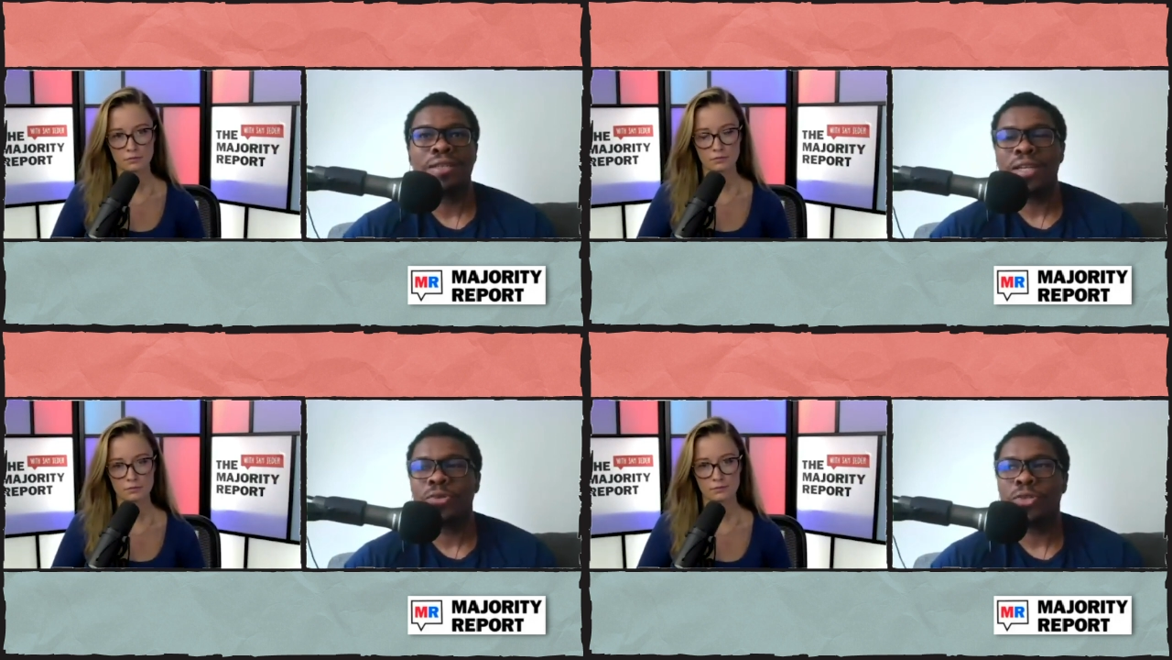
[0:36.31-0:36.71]

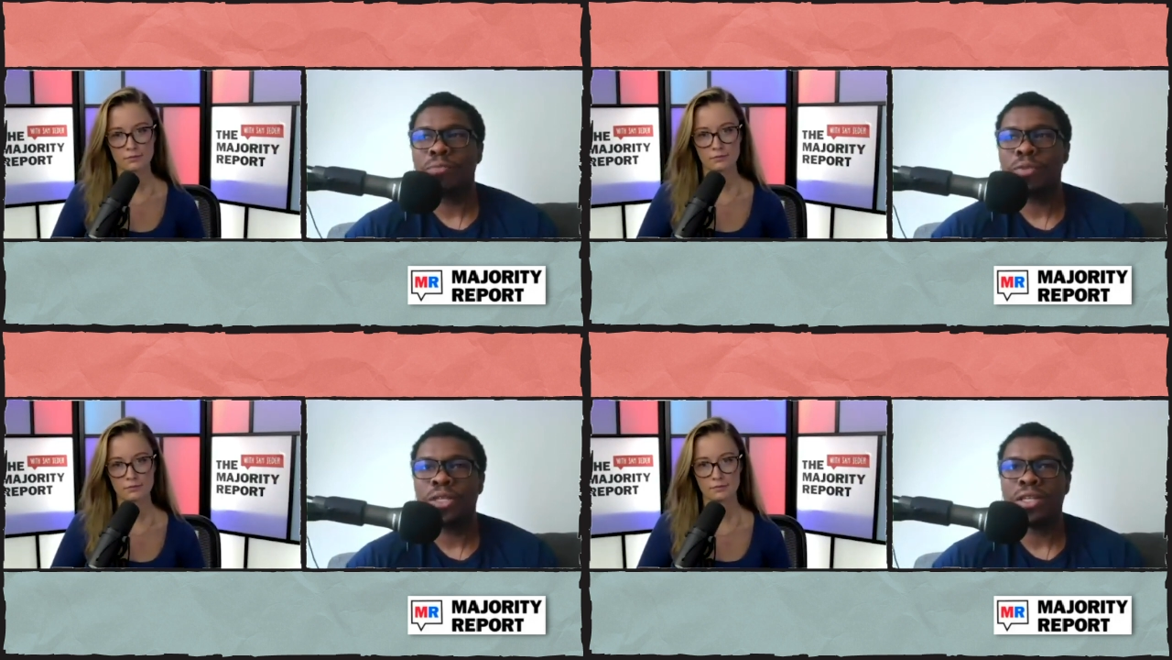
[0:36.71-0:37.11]
Speaker 1: that you
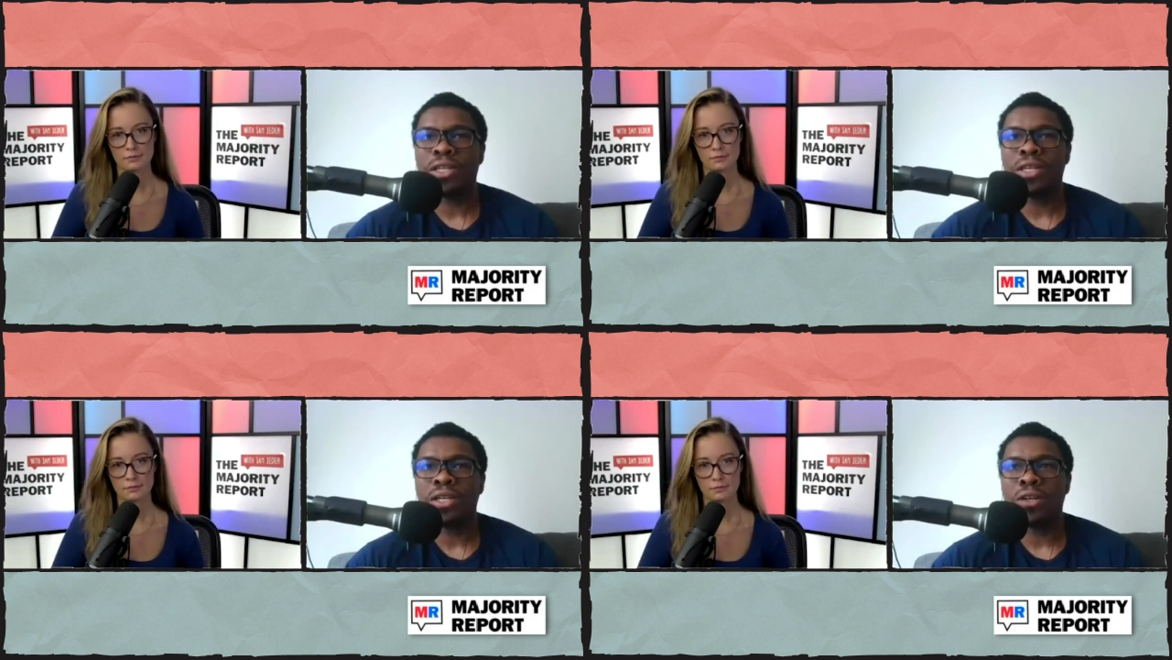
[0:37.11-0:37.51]
can
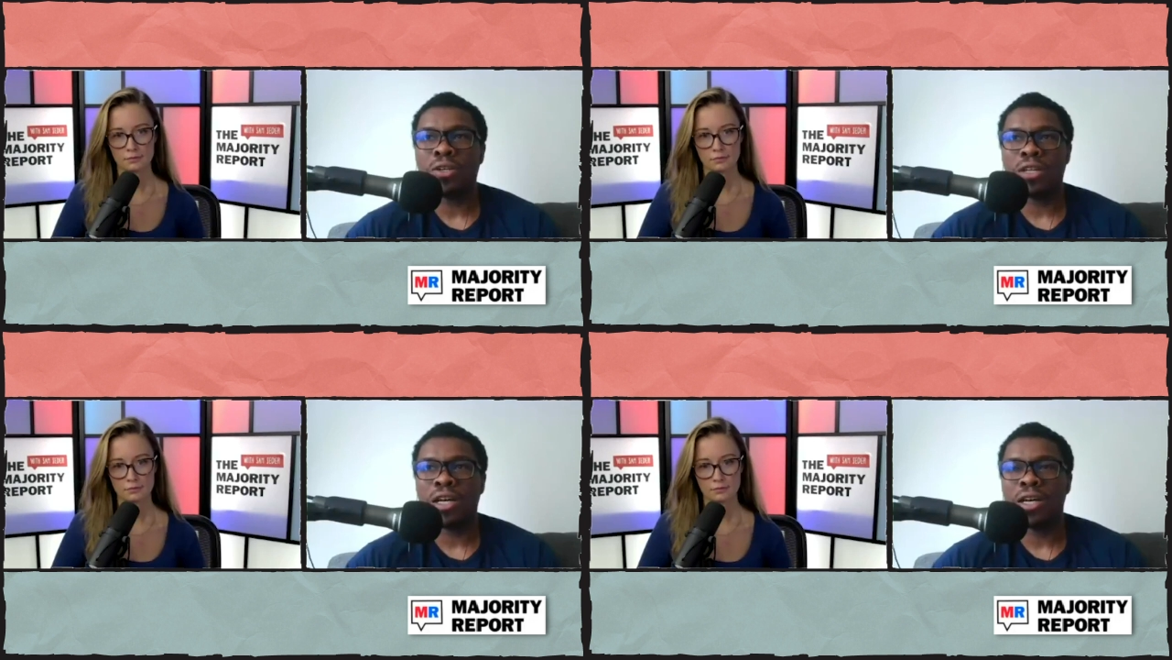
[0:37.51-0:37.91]
be
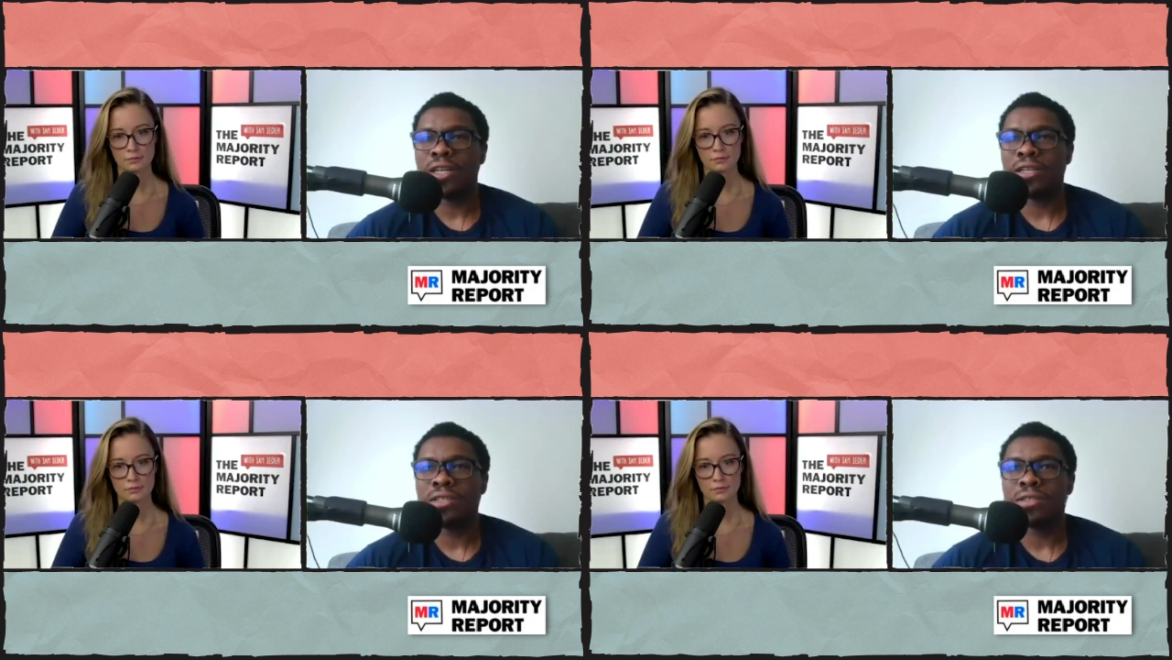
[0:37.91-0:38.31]

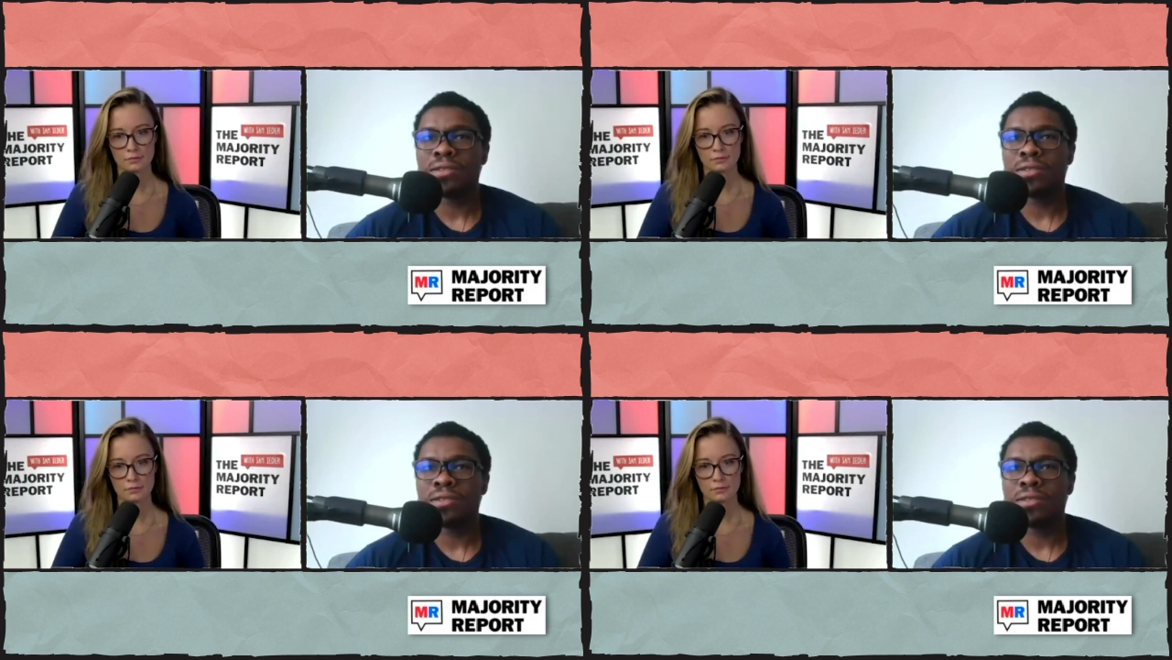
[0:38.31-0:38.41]
online.